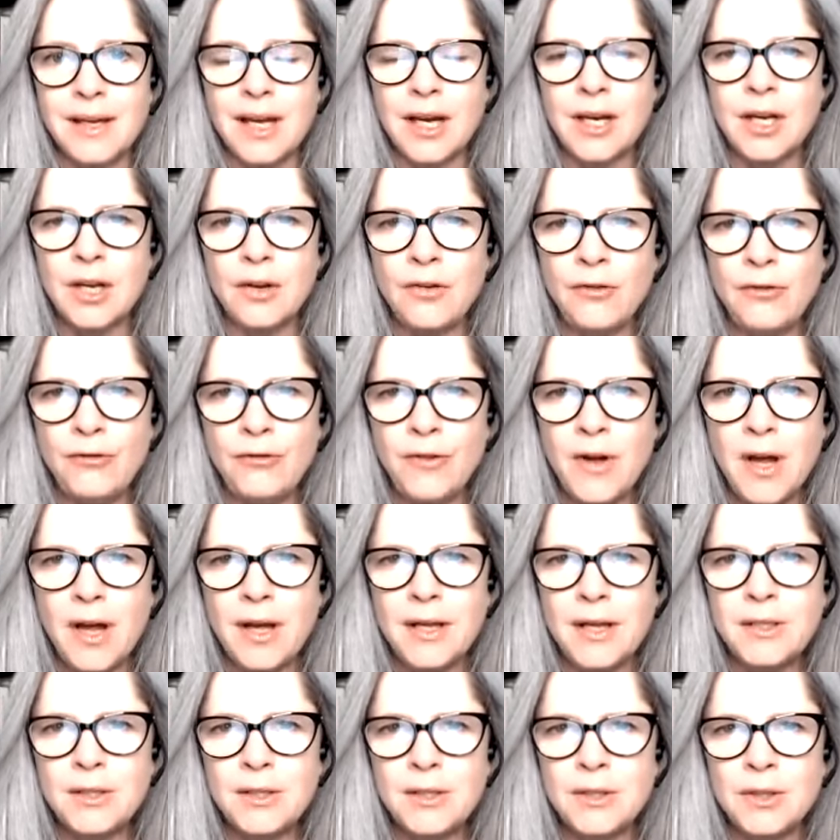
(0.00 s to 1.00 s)
A
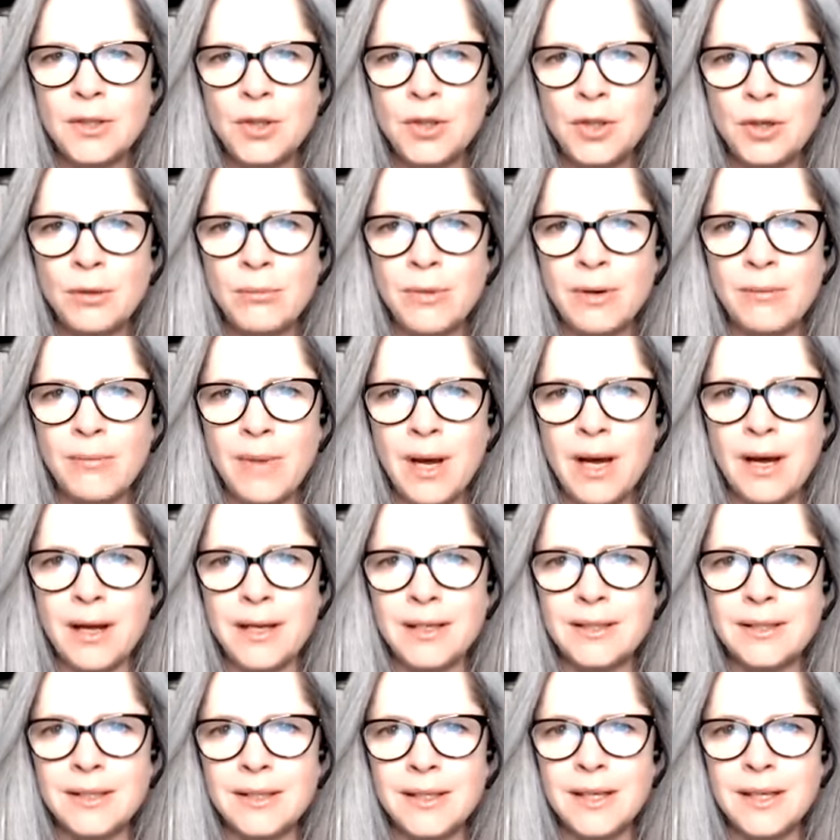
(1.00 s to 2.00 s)
confined human
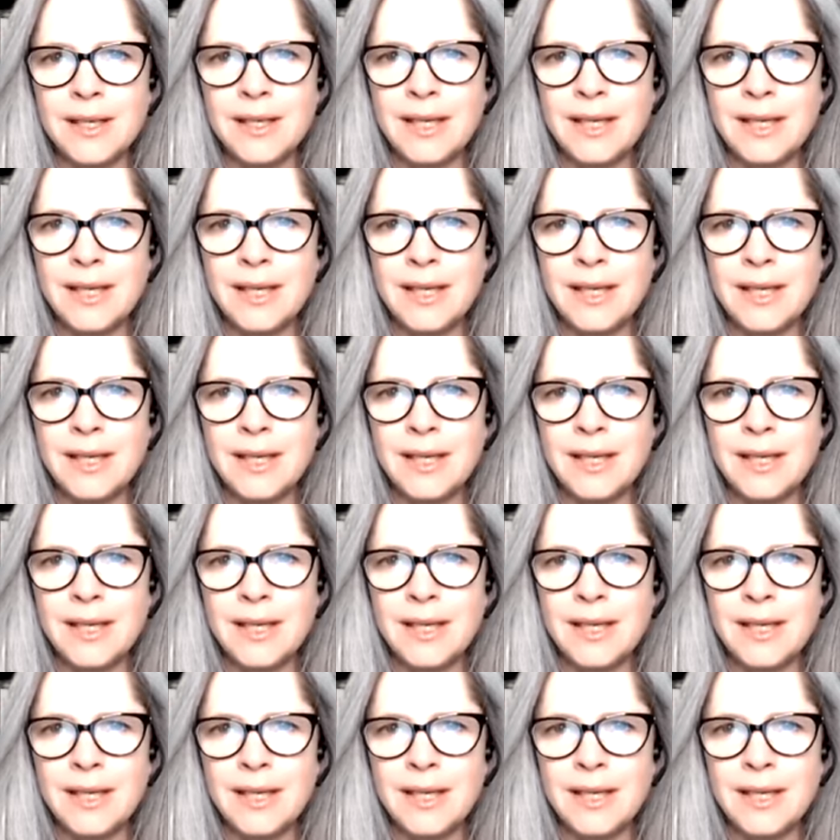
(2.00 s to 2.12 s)
mind